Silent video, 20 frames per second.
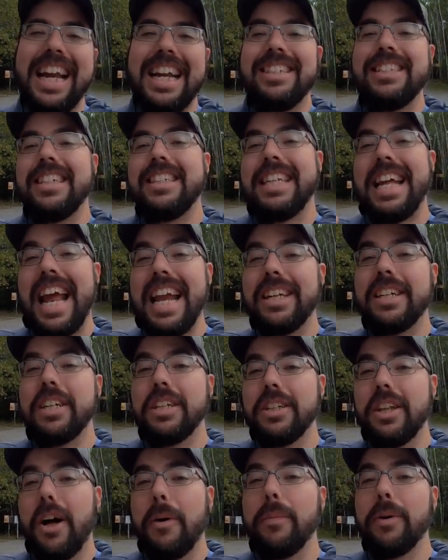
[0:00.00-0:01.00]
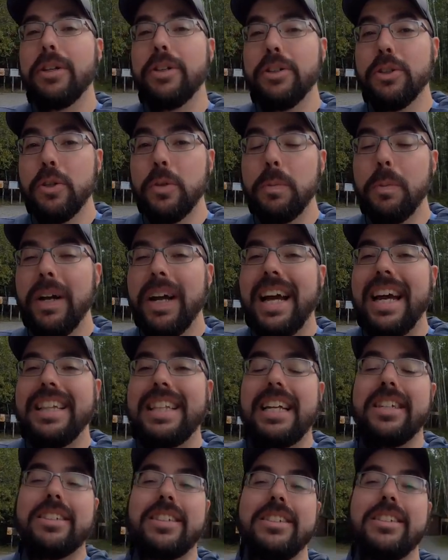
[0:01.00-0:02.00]
It is a ten kilometer loop
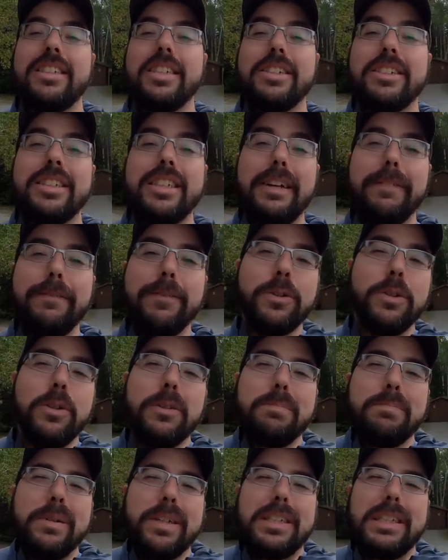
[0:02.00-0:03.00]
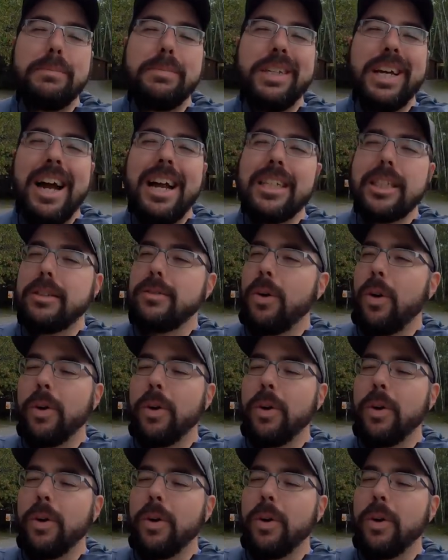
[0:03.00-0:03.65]
that is considered difficult, but to be honest,